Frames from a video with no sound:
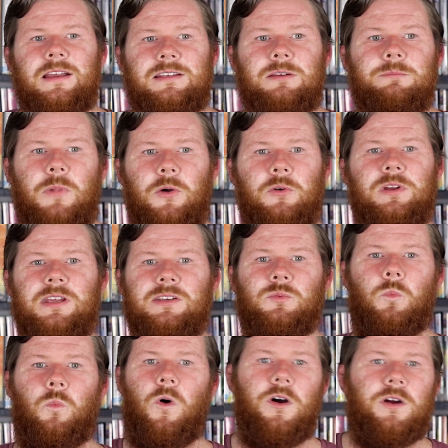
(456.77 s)
Timon is
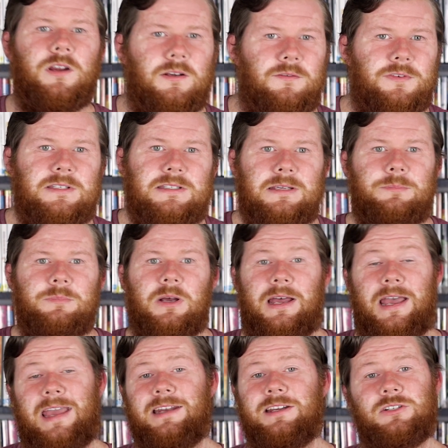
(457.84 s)
worried for Simba
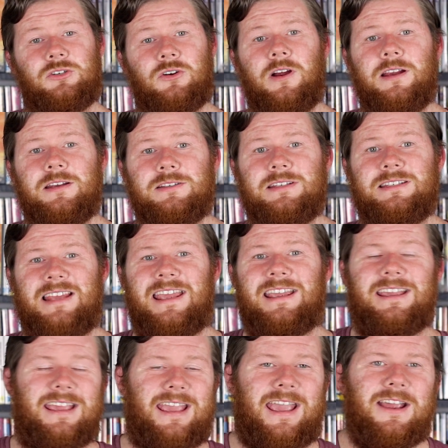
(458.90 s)
and is trying to
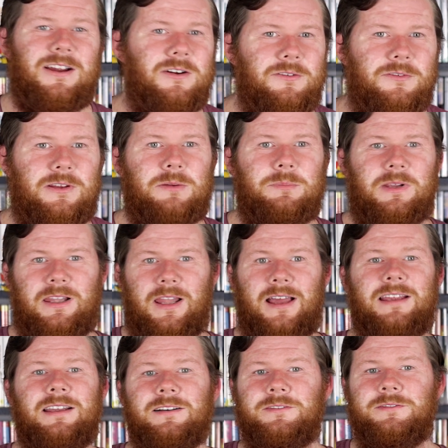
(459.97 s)
take care of him
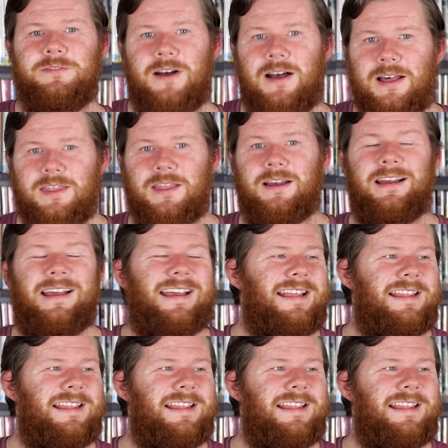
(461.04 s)
like a father.